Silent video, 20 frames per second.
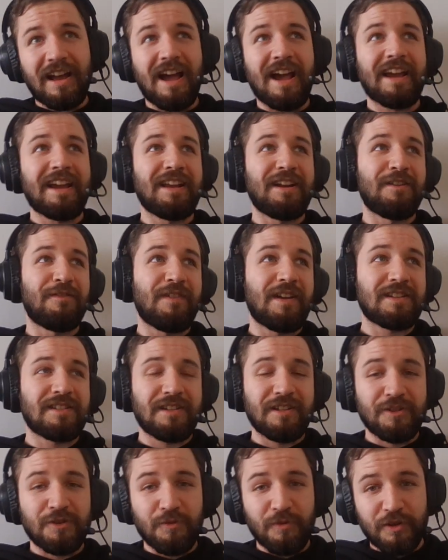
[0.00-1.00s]
I can invest
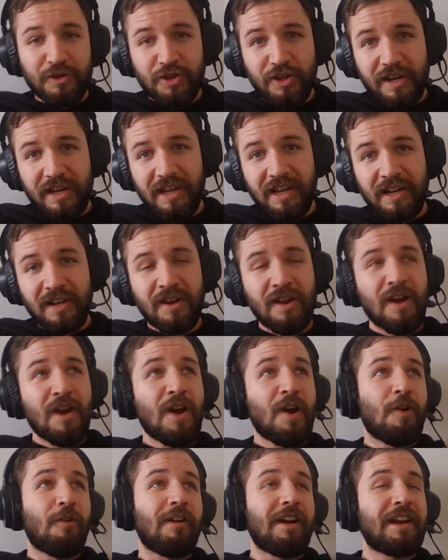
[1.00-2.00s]
into a chicken,
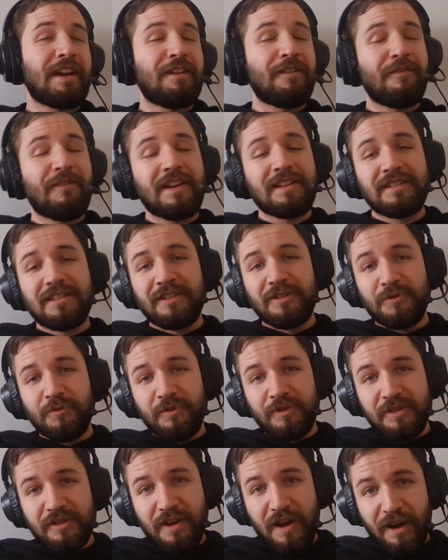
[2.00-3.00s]
or I can invest into a
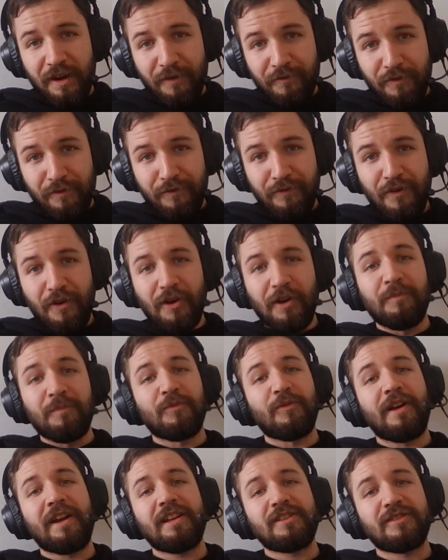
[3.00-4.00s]
stock of a farm,
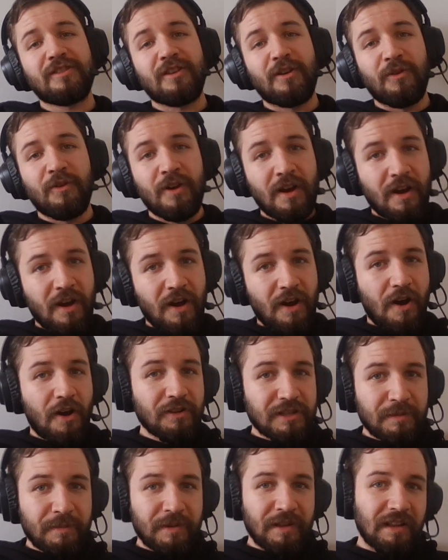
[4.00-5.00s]
right? So
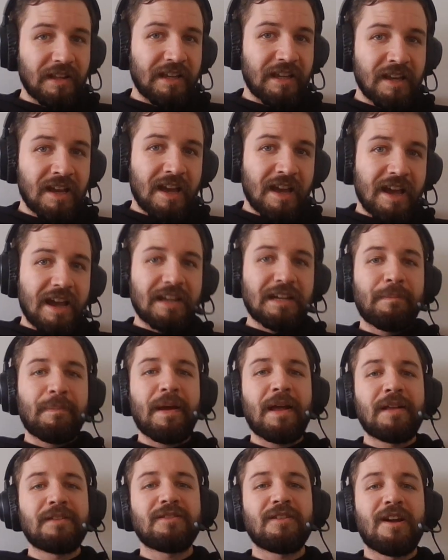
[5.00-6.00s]
ultimately, it
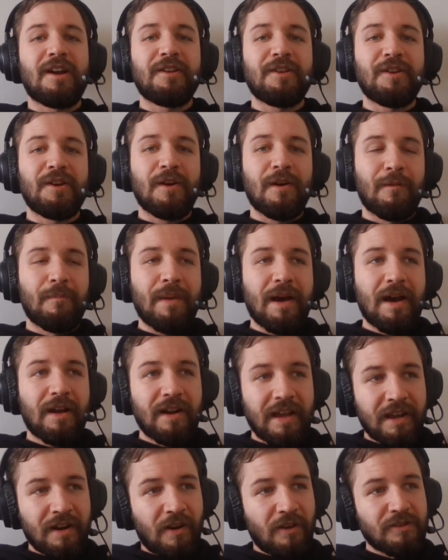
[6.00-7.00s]
depends on how you go about
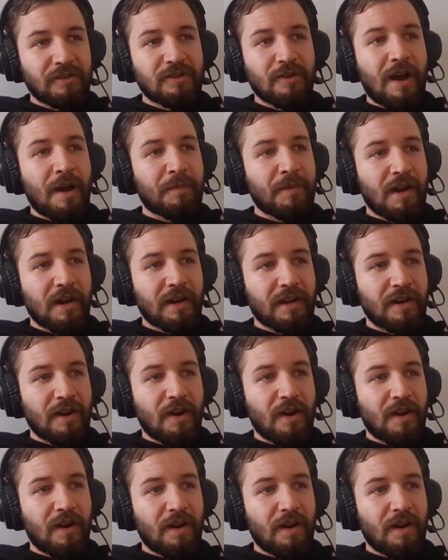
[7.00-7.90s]
it. And also, I'm not going